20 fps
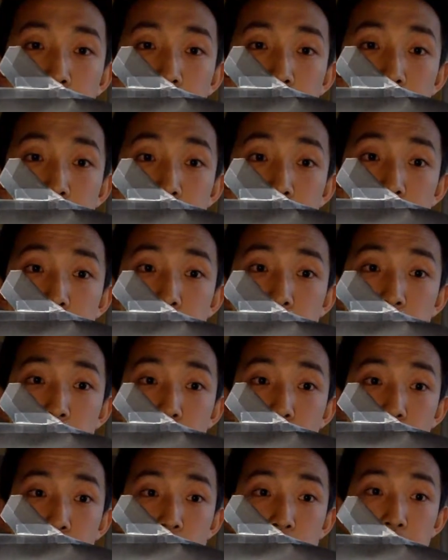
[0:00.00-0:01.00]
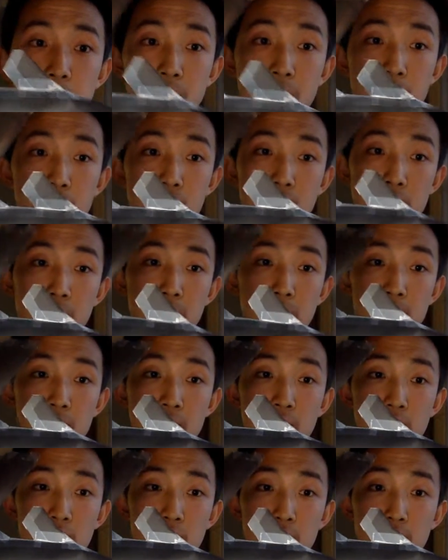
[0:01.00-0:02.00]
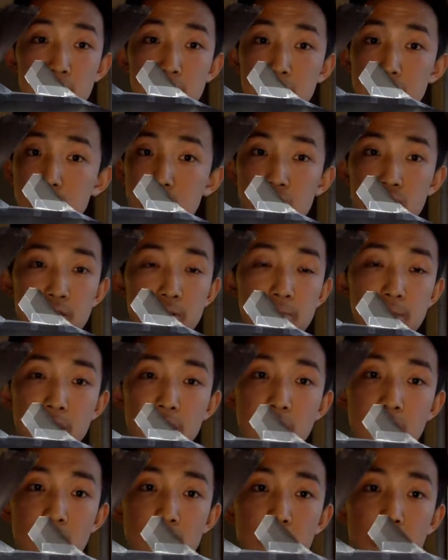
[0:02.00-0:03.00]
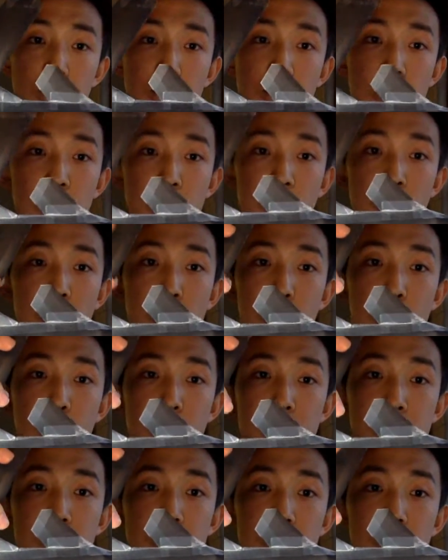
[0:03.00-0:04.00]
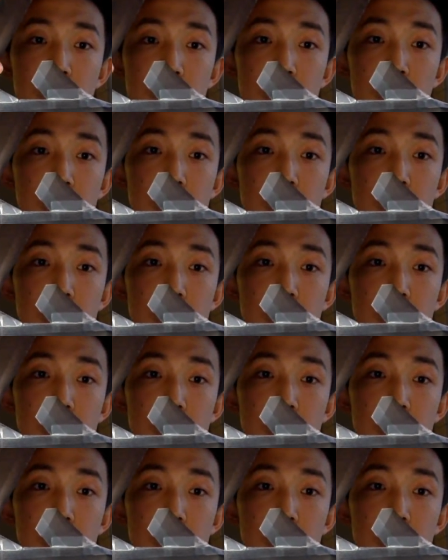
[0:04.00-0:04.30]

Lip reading: is extremely durable. The nose is extremely hard. Wings are